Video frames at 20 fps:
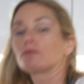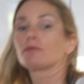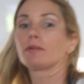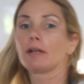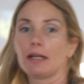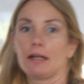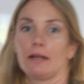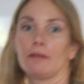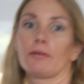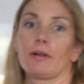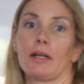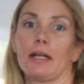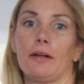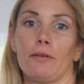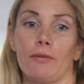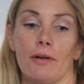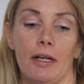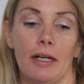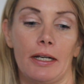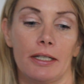Really, really,
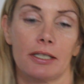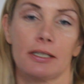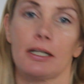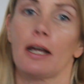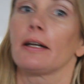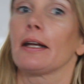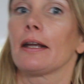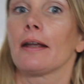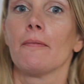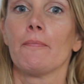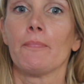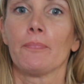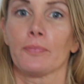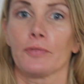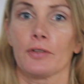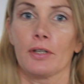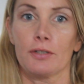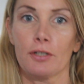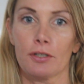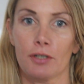really stunning.
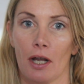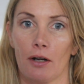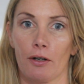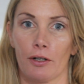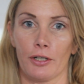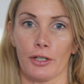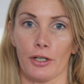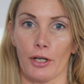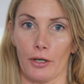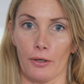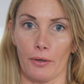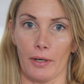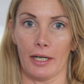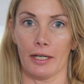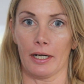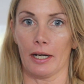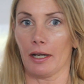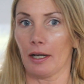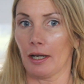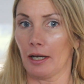This is now going to go
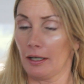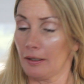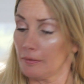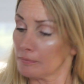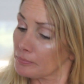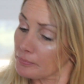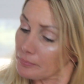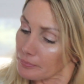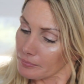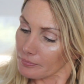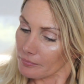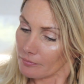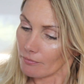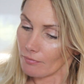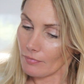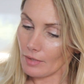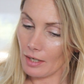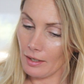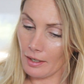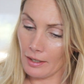in
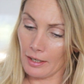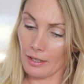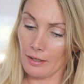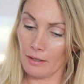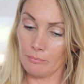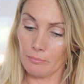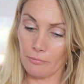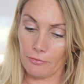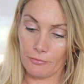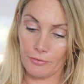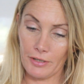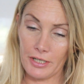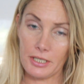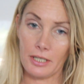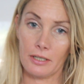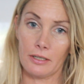a freezer